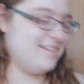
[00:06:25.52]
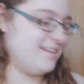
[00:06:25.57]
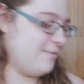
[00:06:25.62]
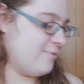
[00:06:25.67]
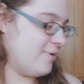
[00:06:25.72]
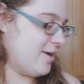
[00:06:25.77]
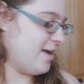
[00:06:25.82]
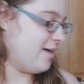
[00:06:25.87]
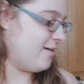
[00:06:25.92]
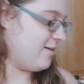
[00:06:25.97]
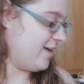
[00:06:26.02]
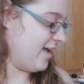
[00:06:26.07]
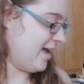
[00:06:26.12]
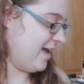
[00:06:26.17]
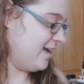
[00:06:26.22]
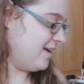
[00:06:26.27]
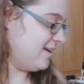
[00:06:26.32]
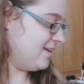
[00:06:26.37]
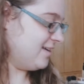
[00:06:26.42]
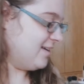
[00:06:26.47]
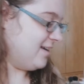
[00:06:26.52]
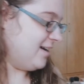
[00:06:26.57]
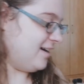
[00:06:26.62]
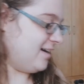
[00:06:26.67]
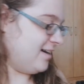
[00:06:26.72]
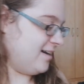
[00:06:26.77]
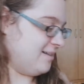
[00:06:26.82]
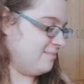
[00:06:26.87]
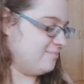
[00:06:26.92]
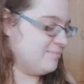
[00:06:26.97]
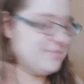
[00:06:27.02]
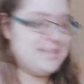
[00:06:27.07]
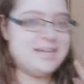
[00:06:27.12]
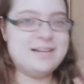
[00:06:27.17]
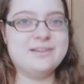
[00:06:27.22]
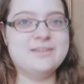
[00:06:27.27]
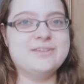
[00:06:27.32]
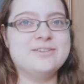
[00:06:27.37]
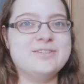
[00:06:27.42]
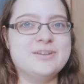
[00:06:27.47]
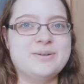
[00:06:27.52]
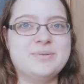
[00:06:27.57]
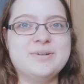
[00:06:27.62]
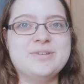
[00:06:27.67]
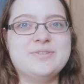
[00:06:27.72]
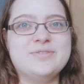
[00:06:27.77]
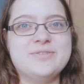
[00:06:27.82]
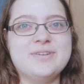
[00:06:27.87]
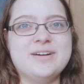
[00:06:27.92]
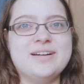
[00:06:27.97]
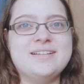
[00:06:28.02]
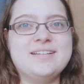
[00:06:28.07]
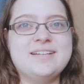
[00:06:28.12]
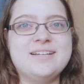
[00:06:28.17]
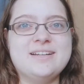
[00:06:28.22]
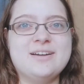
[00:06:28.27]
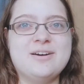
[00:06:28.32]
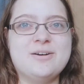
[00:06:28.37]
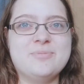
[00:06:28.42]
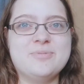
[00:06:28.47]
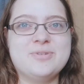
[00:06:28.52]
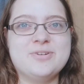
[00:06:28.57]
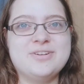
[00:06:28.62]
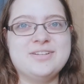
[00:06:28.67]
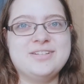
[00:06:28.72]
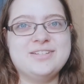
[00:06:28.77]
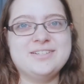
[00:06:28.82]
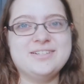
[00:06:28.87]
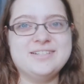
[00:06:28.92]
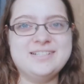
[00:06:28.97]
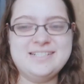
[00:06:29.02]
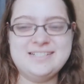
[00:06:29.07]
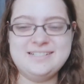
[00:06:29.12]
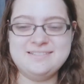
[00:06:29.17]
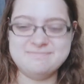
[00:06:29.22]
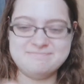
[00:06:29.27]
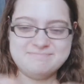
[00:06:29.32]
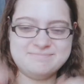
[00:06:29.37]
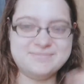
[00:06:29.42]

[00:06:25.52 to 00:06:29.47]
anyway, okay. Um, thank you so much for watching. I hope you enjoyed.